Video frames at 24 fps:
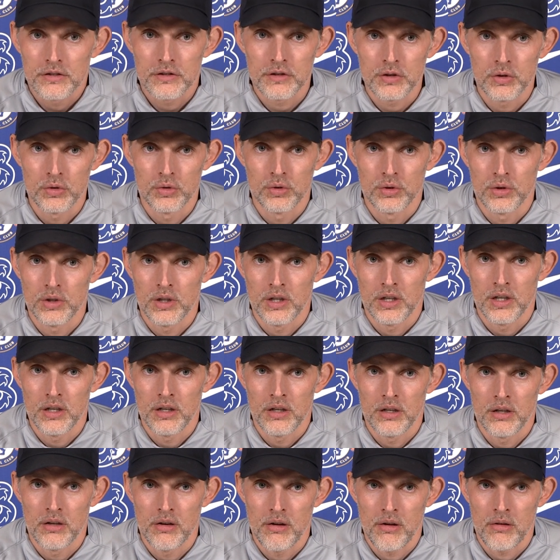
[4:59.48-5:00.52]
to
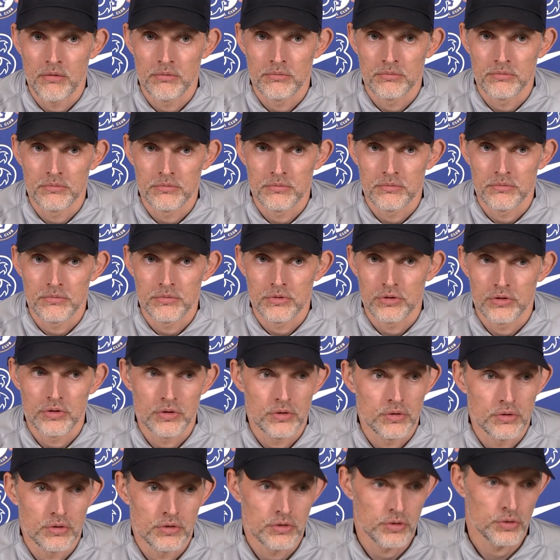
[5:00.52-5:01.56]
uh,
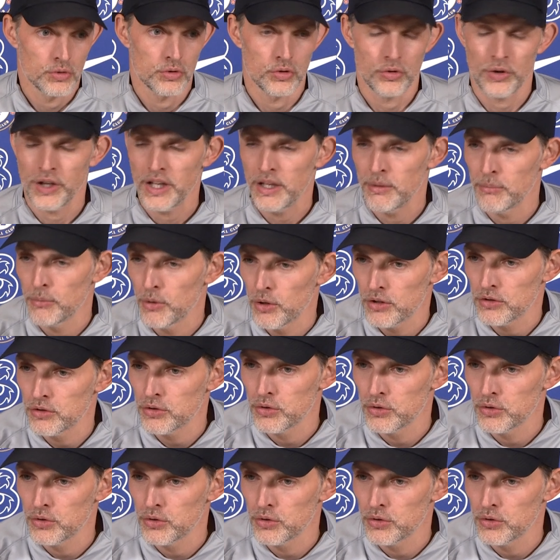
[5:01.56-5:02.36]
to to dream or